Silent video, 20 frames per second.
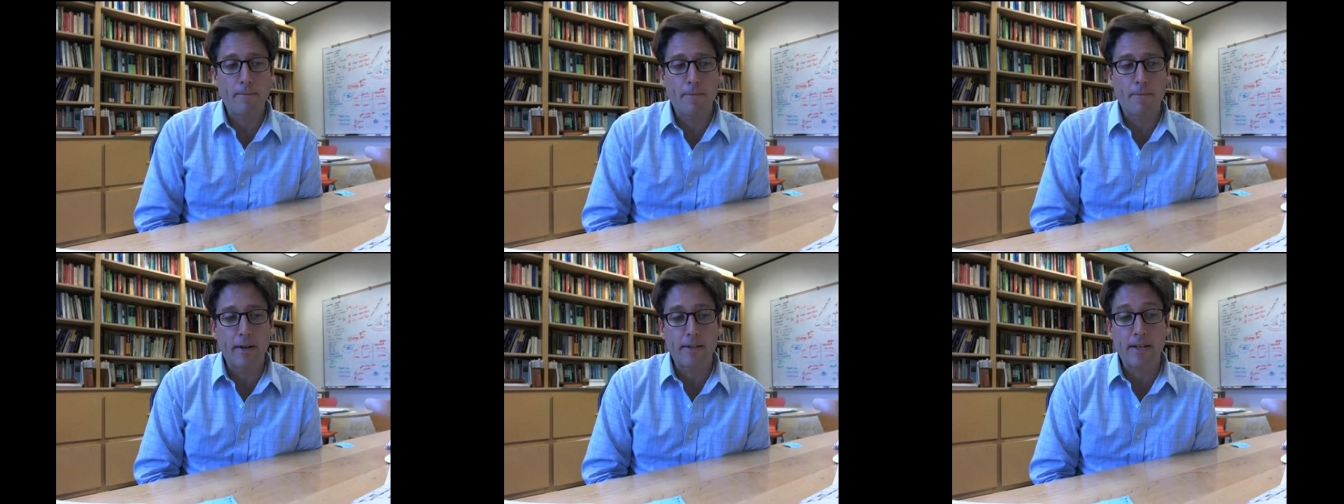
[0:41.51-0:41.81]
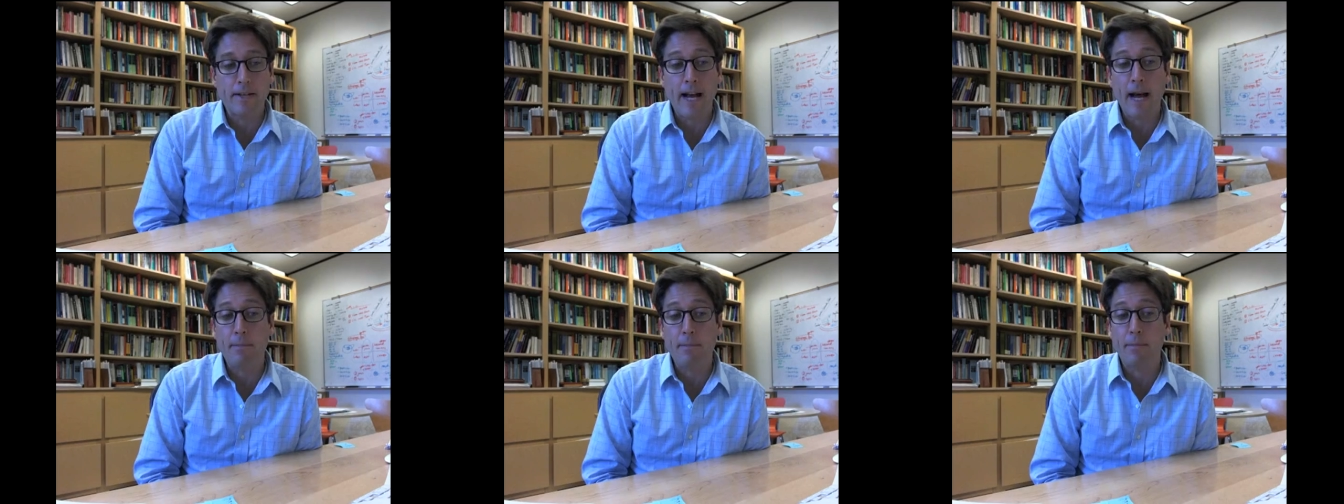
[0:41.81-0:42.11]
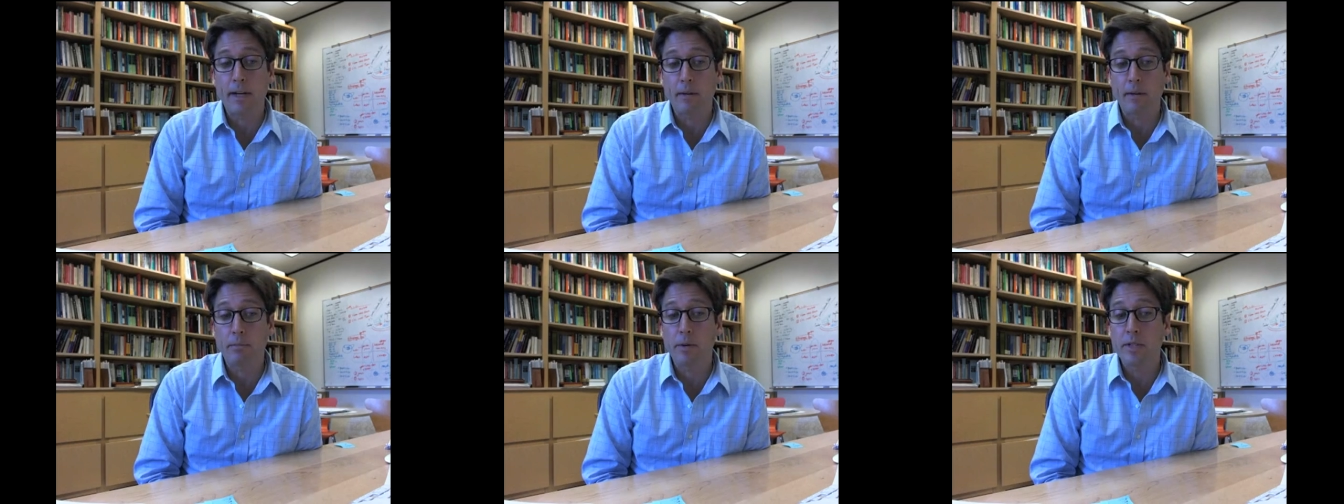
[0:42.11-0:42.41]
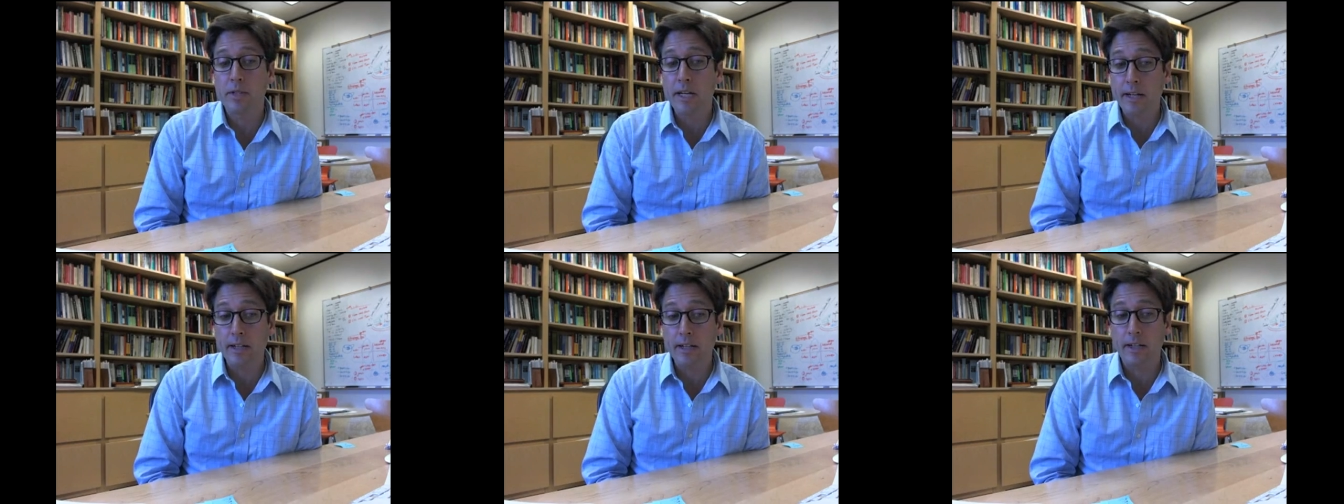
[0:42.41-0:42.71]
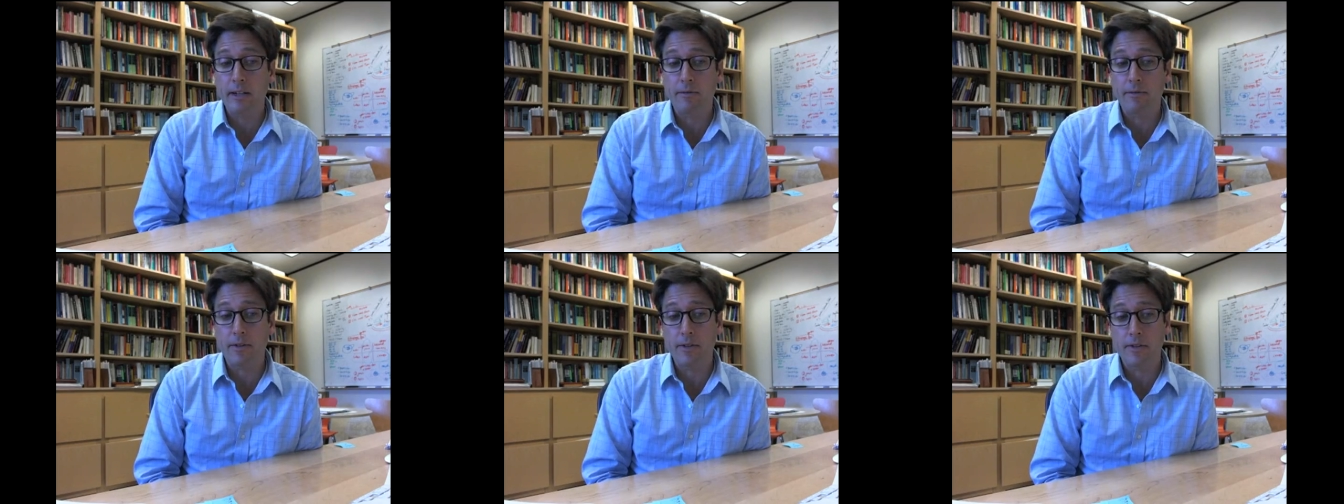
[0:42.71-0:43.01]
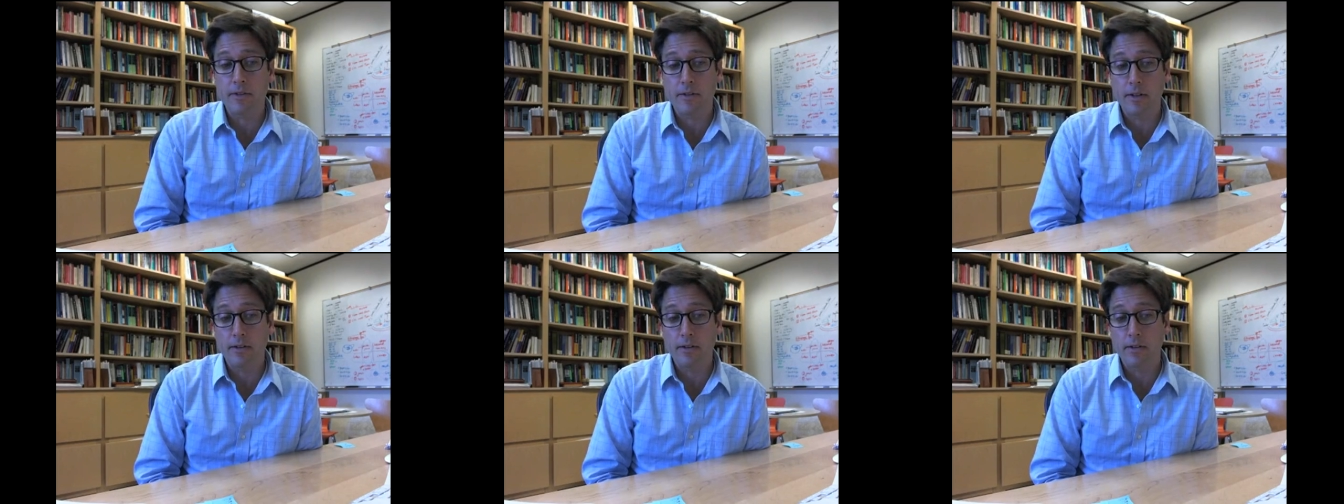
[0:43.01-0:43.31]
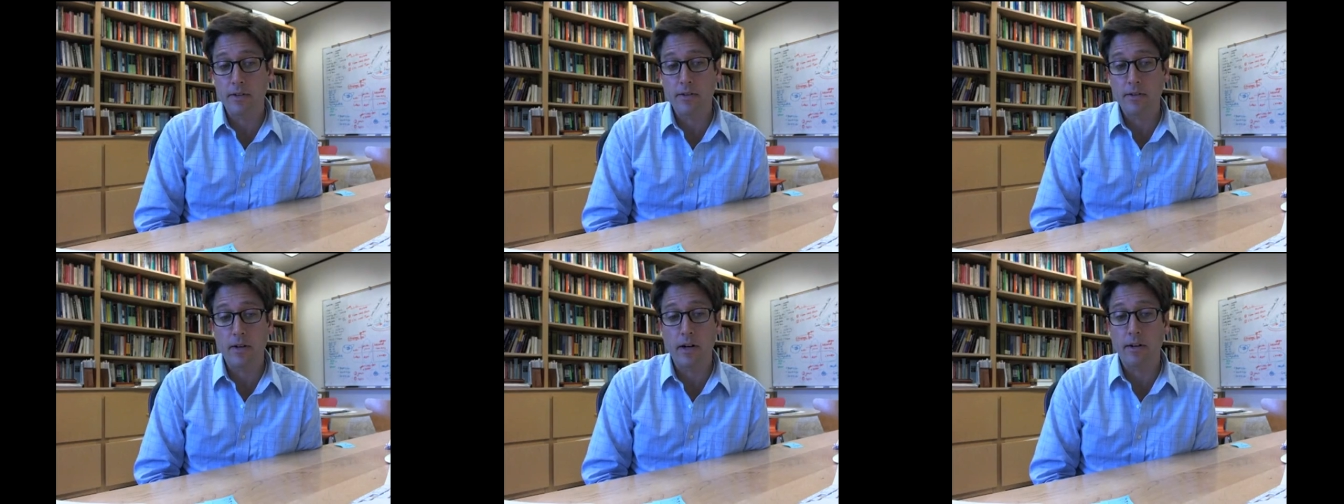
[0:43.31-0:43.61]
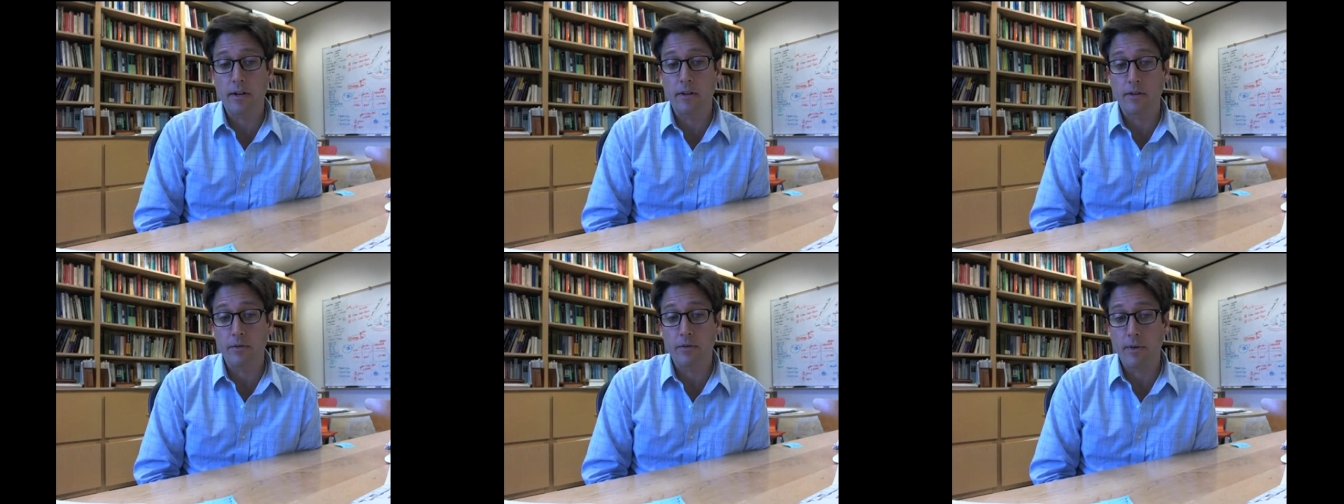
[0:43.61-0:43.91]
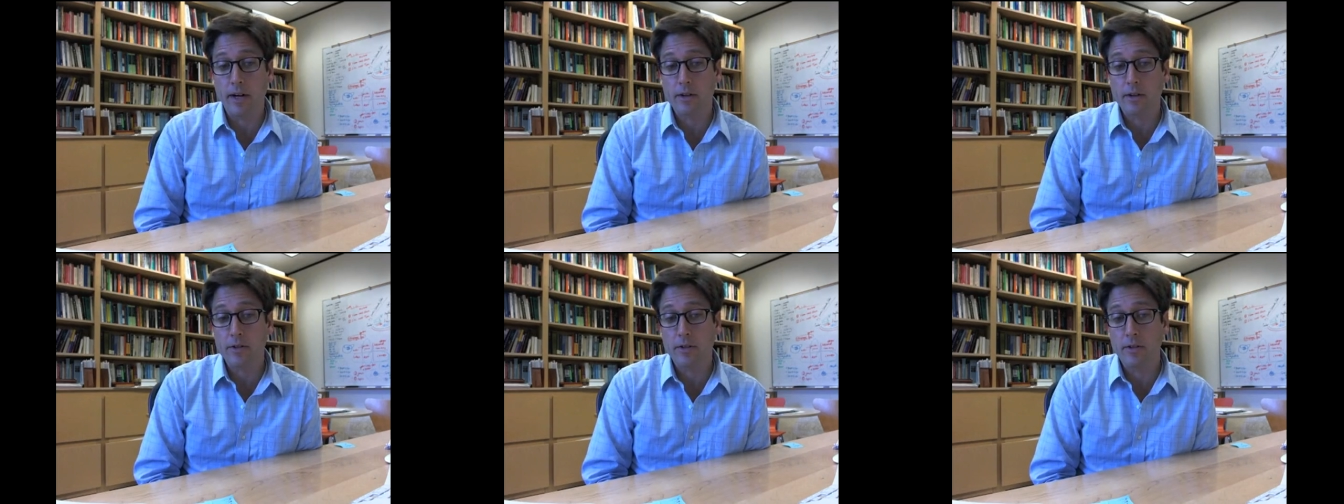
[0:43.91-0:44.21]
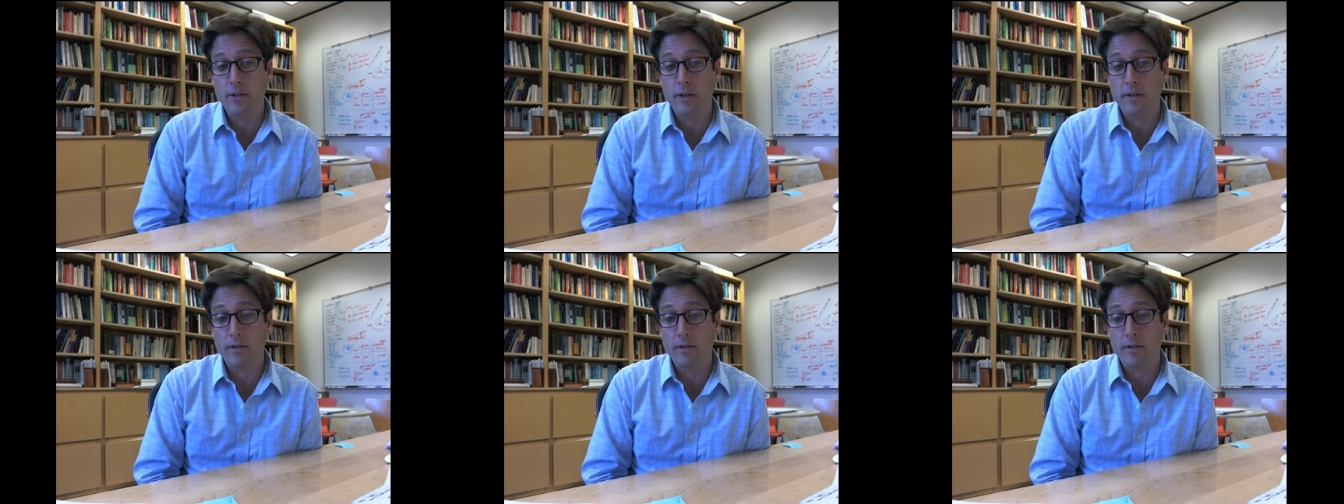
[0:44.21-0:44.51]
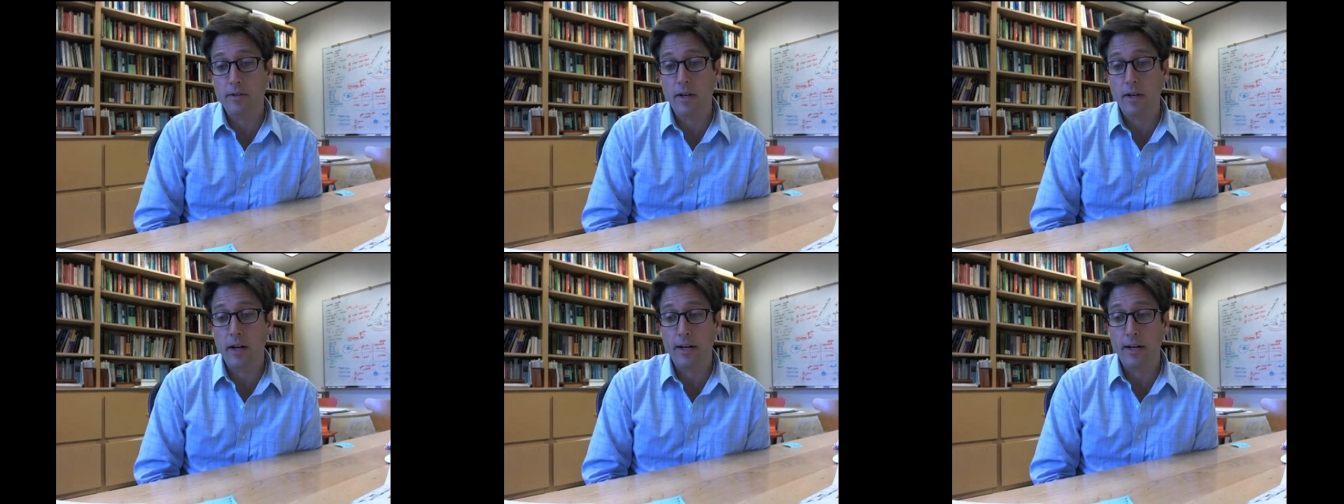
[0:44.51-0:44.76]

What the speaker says: that's happening, particularly if it's not in a direction that's